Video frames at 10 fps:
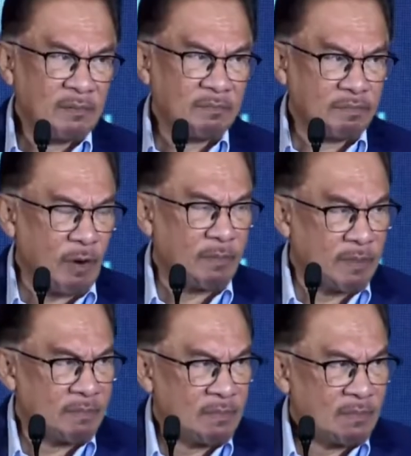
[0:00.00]

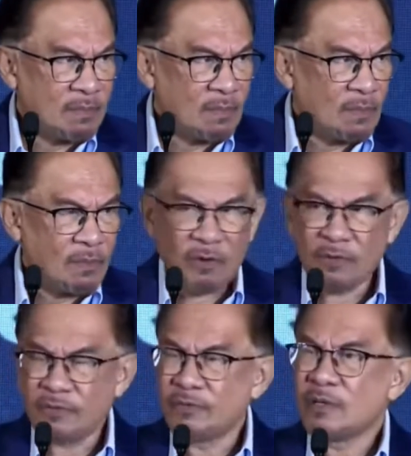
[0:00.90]
problem
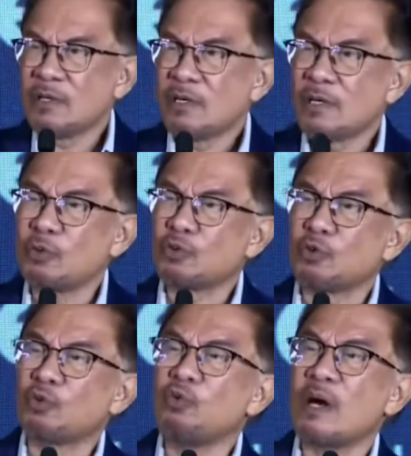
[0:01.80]
of close to
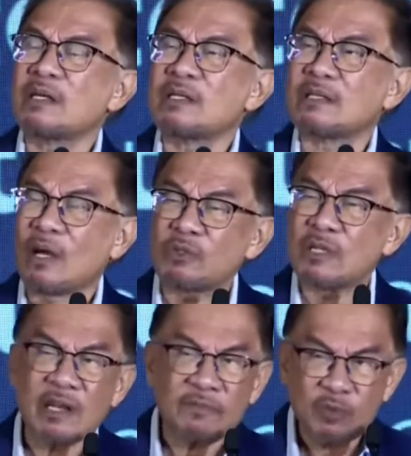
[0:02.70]

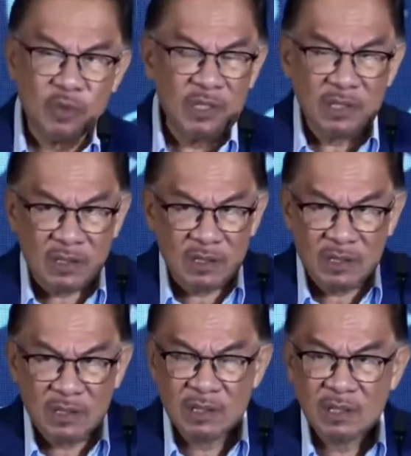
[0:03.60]
200,000 refugees.